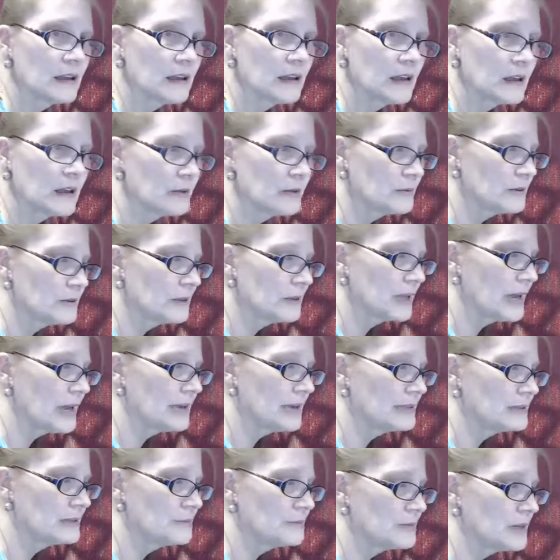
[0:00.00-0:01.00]
I would
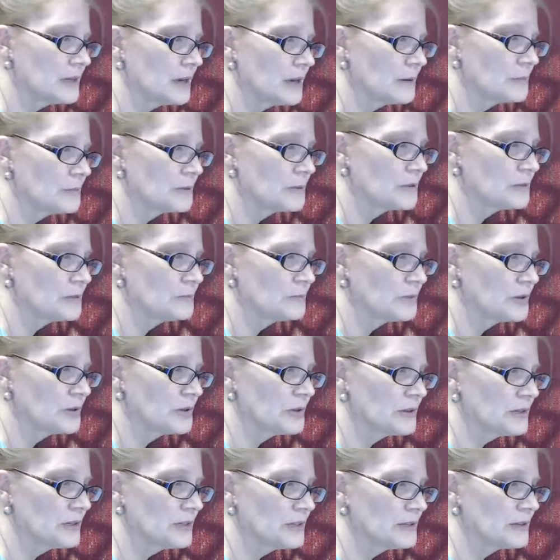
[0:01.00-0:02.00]
like to be able to
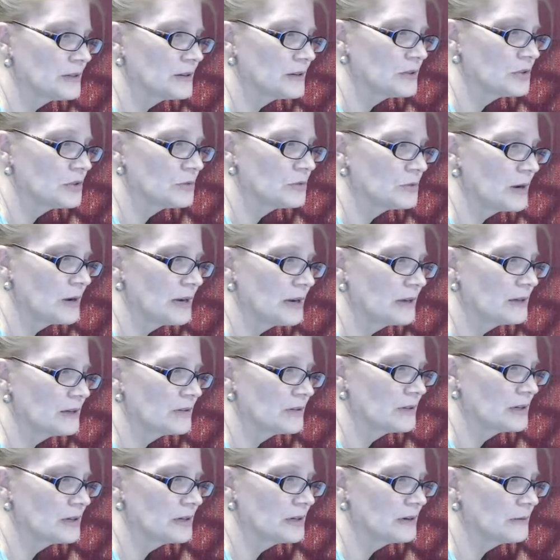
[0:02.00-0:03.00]
put these onto
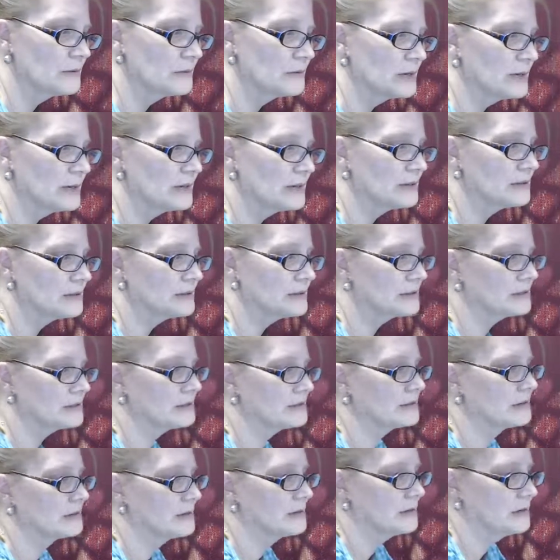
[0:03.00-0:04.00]
regular
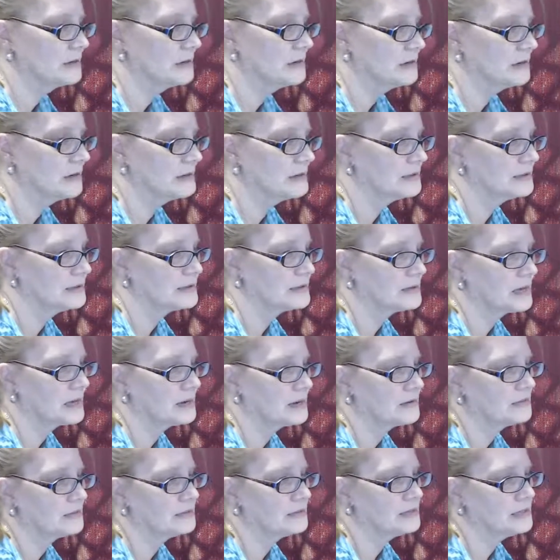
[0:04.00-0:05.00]
earrings
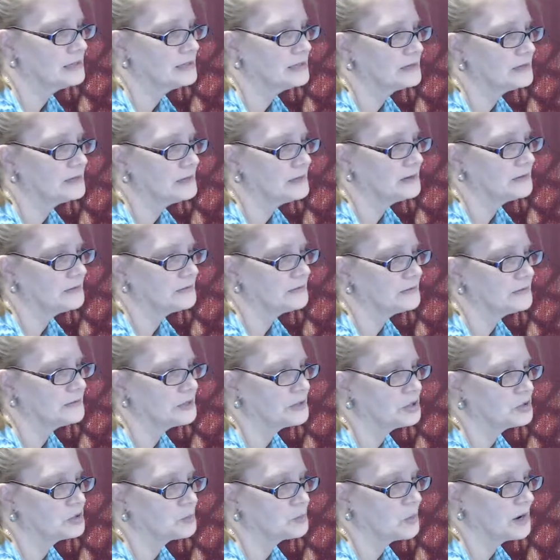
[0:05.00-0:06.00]
instead of these
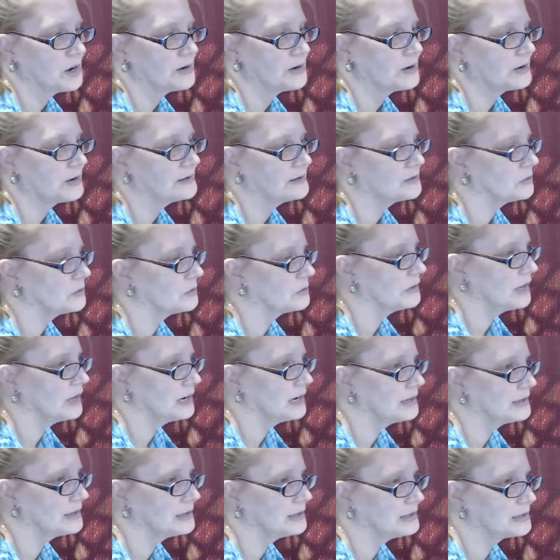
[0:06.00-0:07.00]
fish wire. I don't
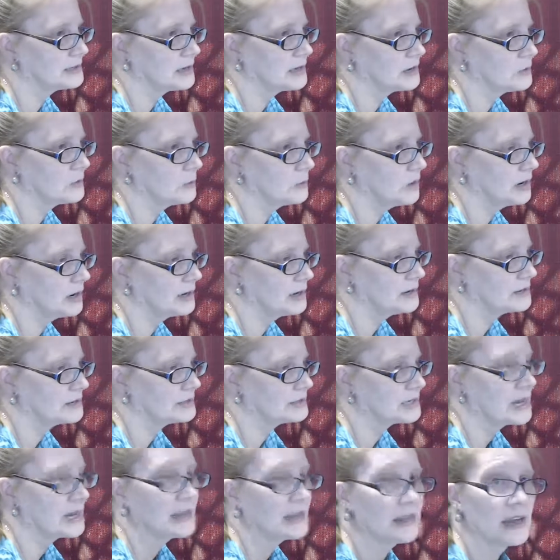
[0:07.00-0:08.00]
like these kind of
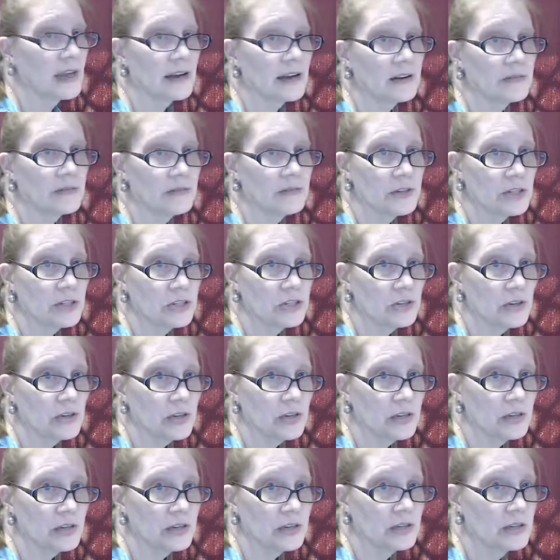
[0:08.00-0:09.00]
wires. I like a fish
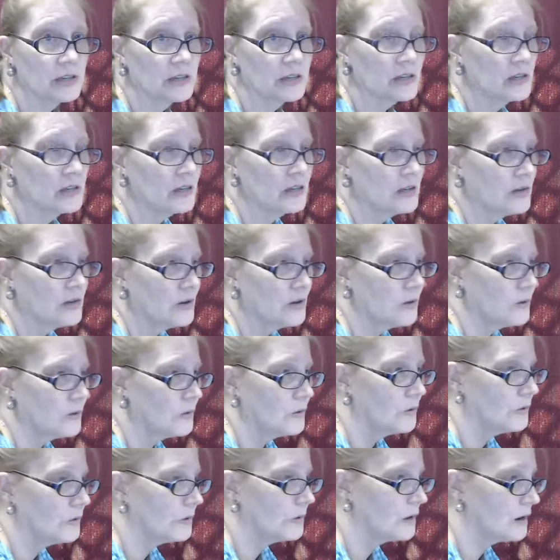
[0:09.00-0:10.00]
hook
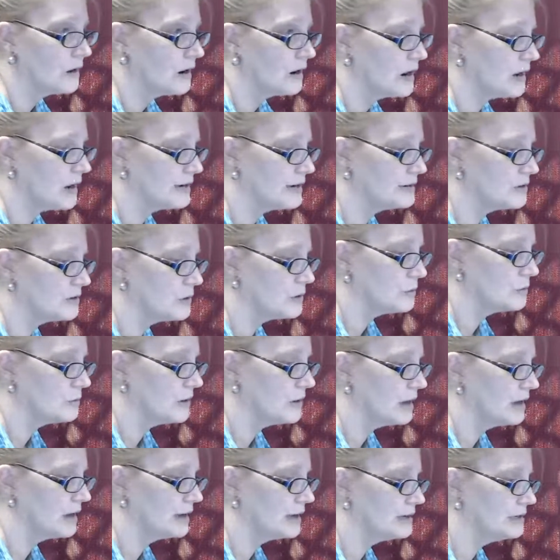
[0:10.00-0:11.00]
or I don't
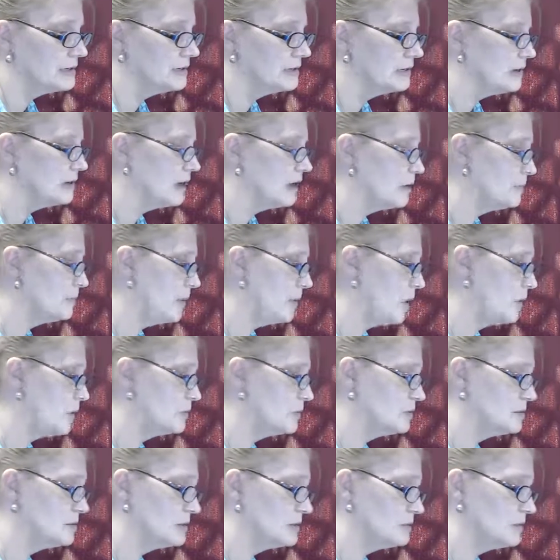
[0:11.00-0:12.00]
mind a
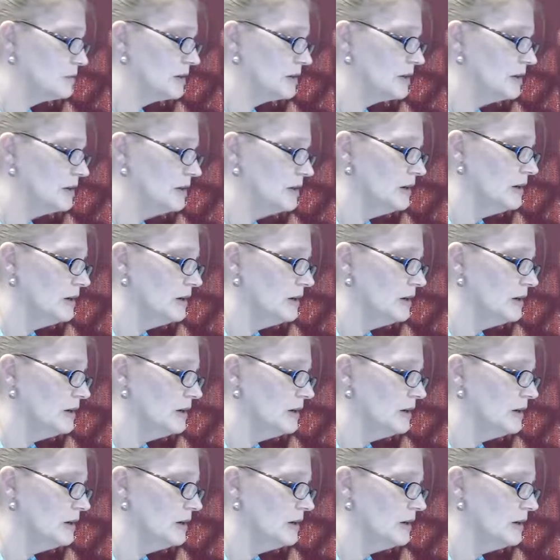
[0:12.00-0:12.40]
post, but